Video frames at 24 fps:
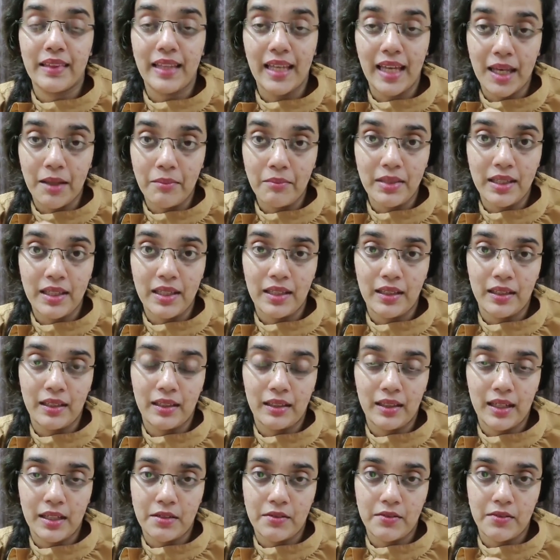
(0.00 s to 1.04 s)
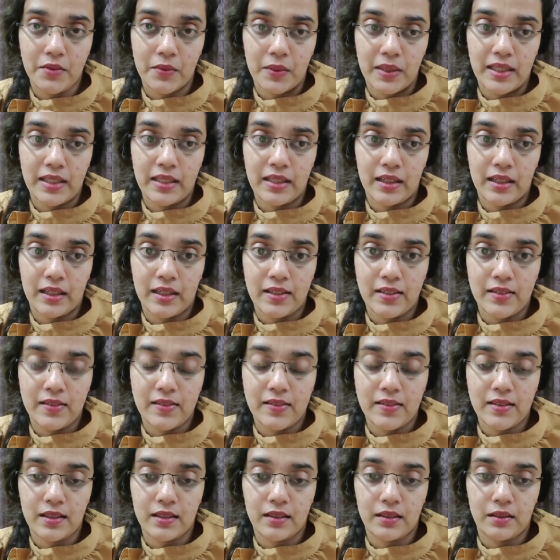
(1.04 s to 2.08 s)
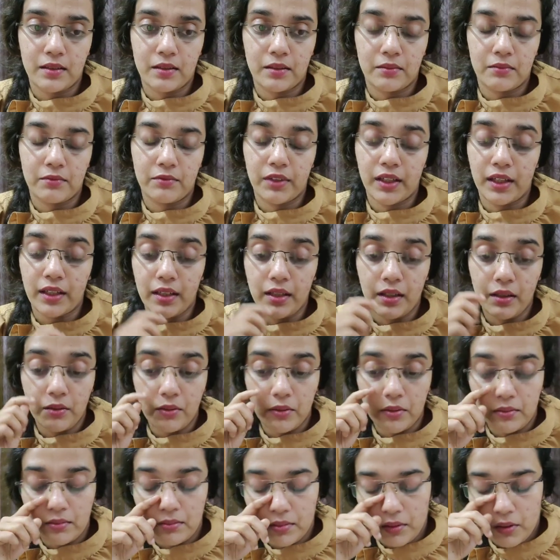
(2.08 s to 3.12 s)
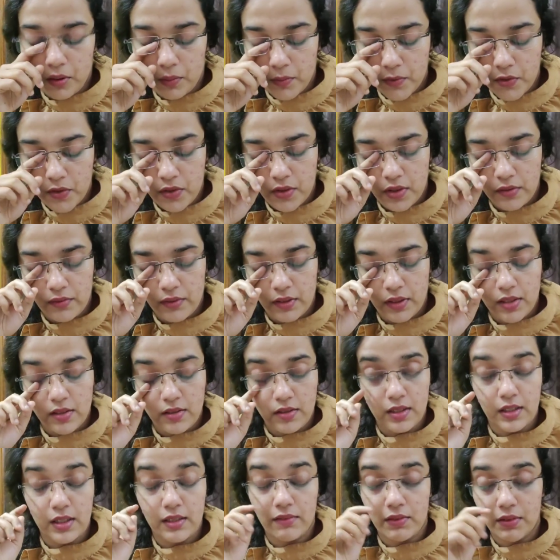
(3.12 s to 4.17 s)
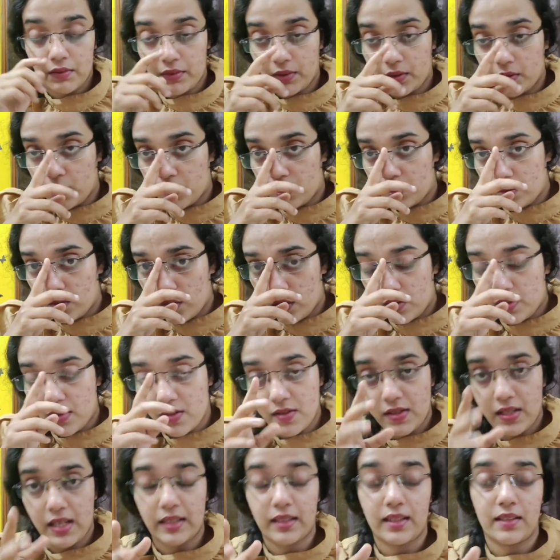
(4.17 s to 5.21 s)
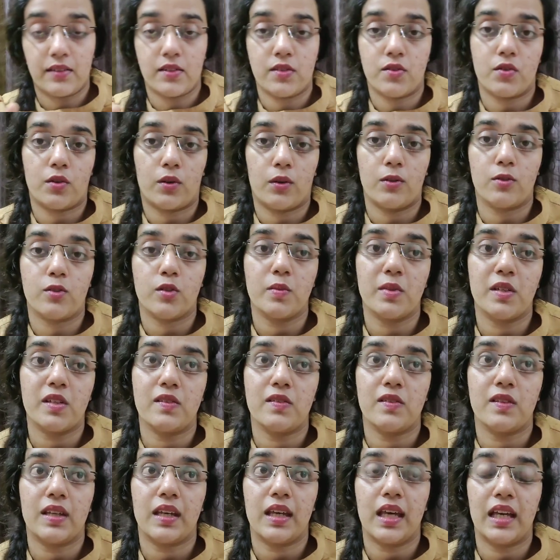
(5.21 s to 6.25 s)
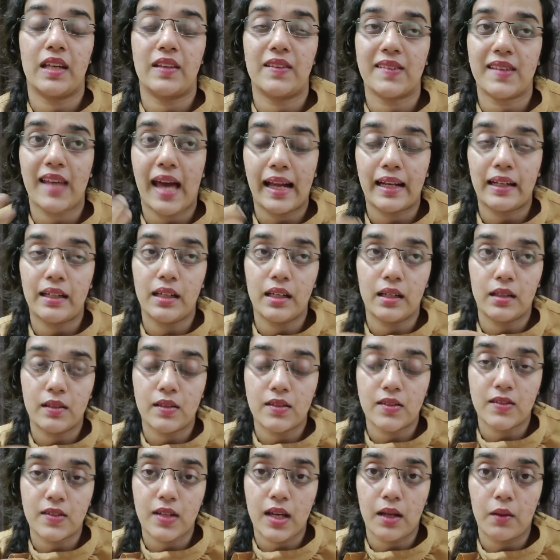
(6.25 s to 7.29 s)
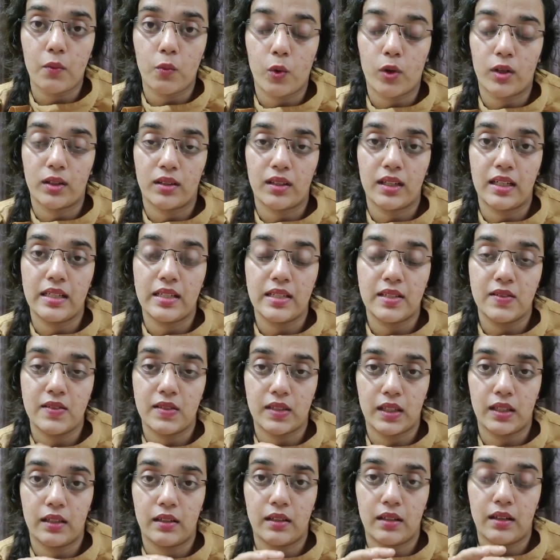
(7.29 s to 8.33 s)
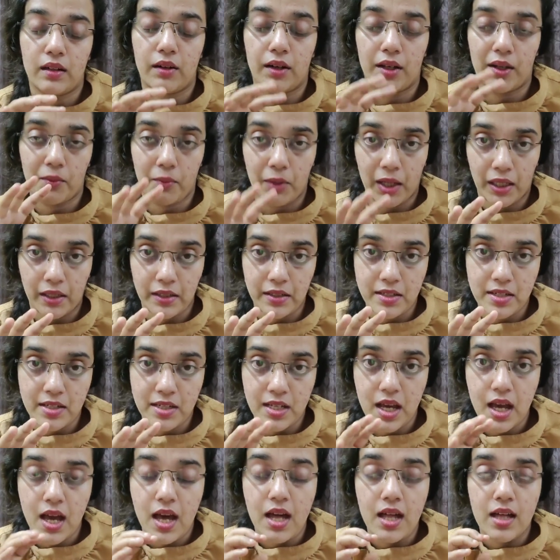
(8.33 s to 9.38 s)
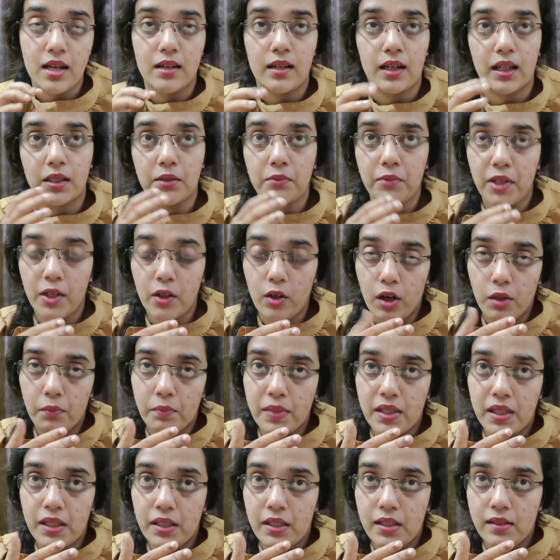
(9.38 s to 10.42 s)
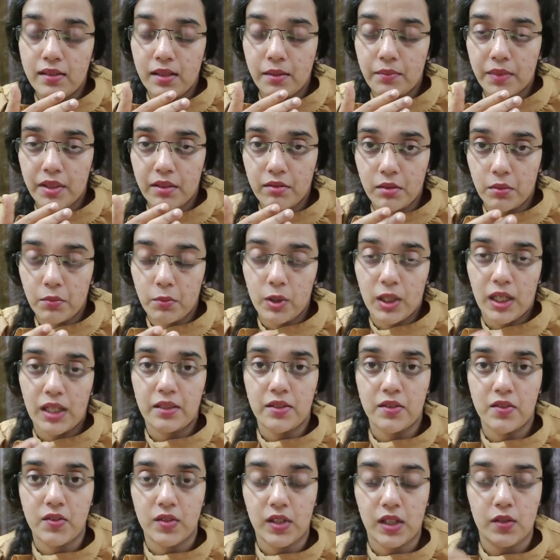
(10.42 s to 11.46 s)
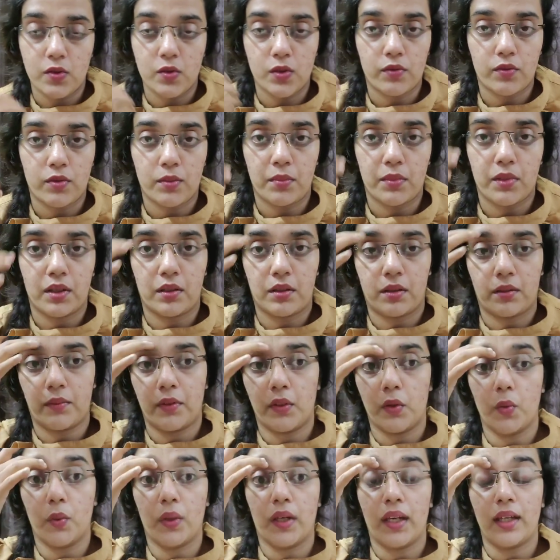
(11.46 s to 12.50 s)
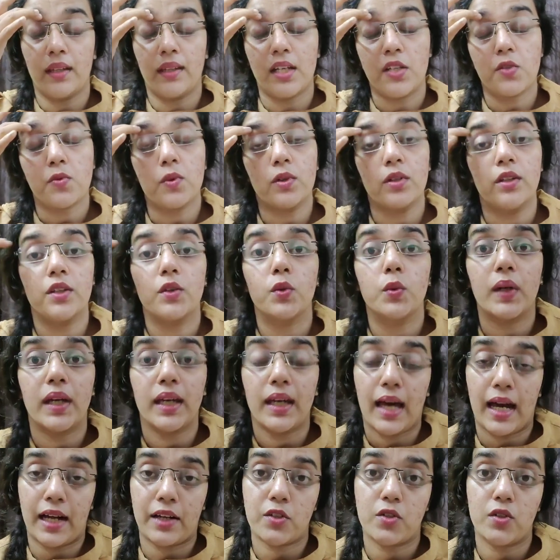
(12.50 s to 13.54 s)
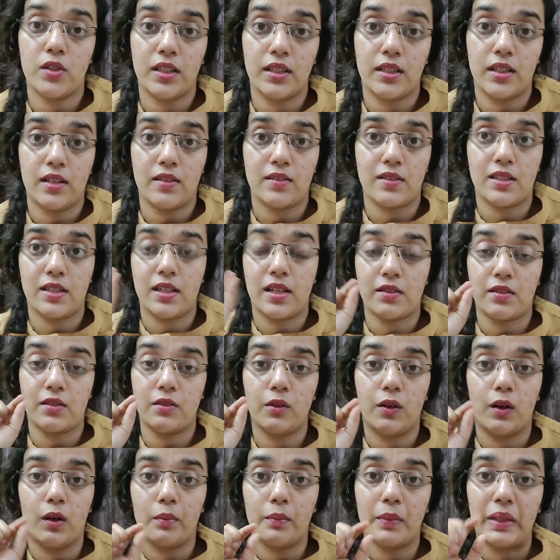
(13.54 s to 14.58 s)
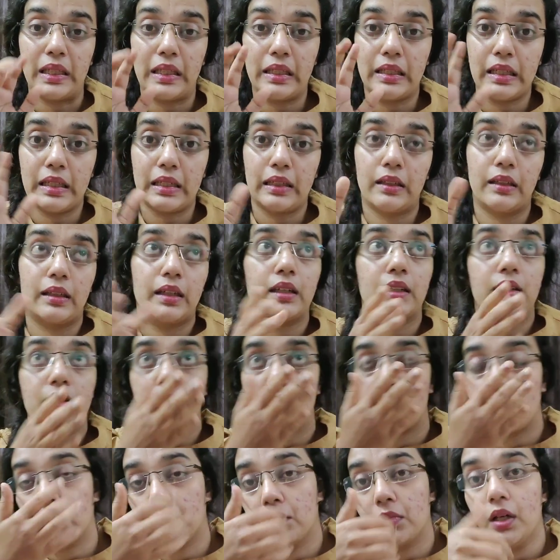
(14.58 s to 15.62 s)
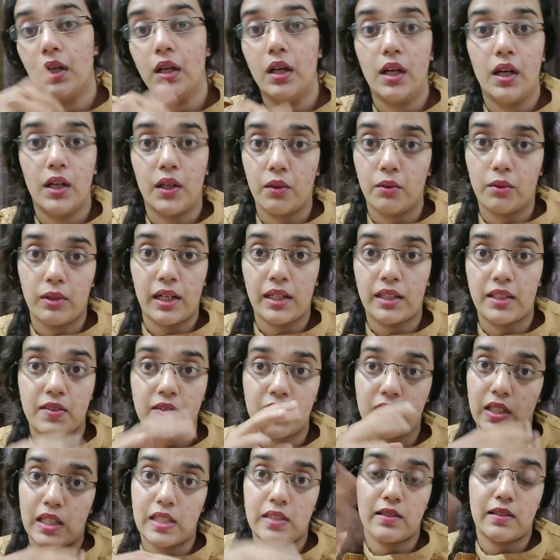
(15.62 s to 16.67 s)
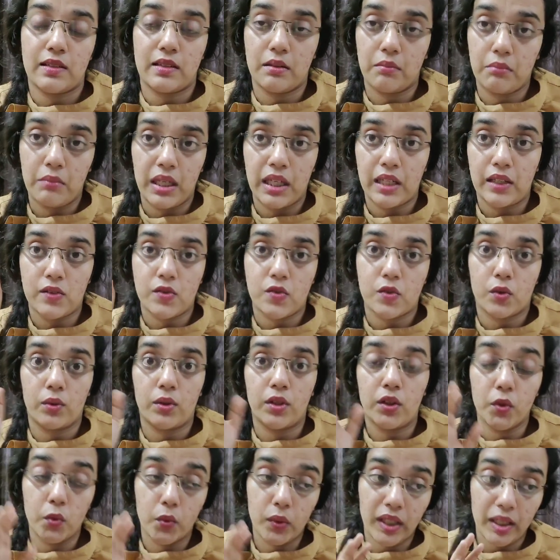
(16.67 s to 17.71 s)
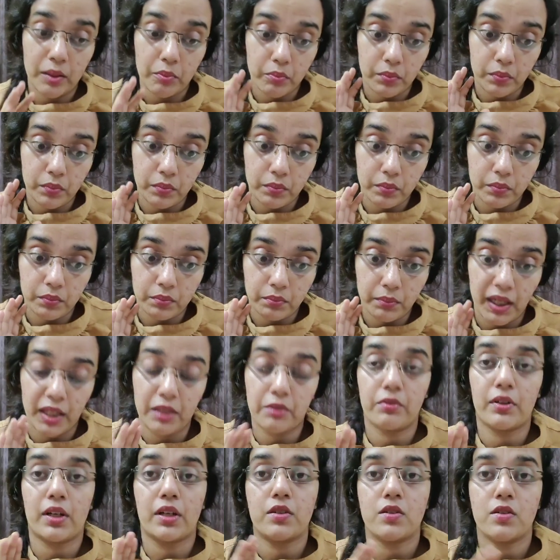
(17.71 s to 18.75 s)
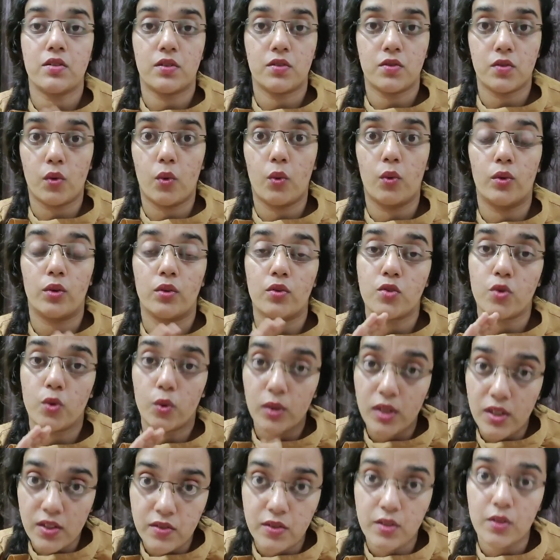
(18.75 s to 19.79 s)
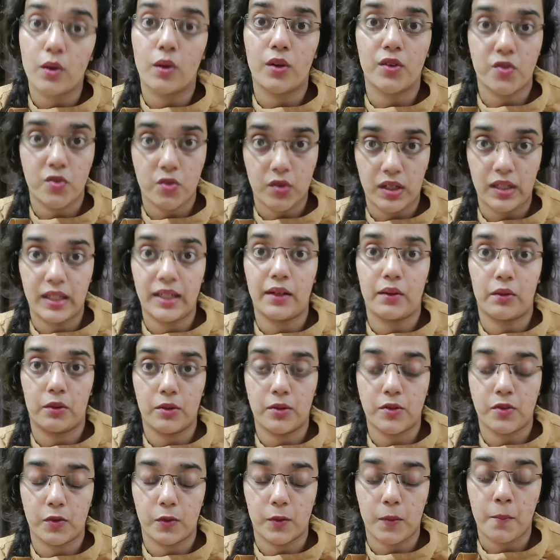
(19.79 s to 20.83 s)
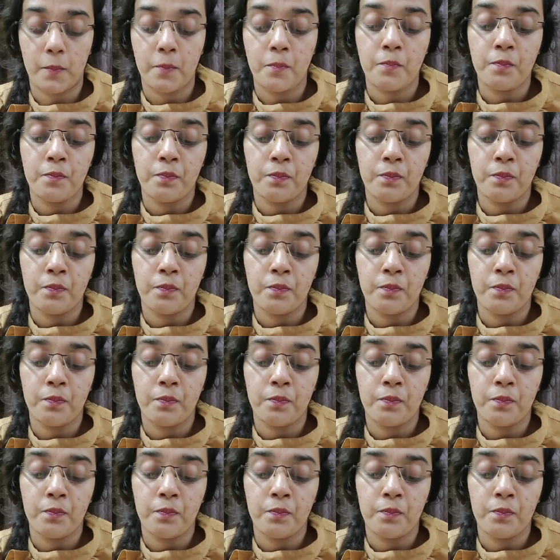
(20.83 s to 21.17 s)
They being native to India is a very good opportunity for us, even for the doctor say that, etc. Also, because they exactly understand what the Indian skin requires. Rather, we copy something from United States or from the UK. That's what the UK actually does. It doesn't copy the ingredients from United States and then make its own. UK manufactures its own. So does the Australia also.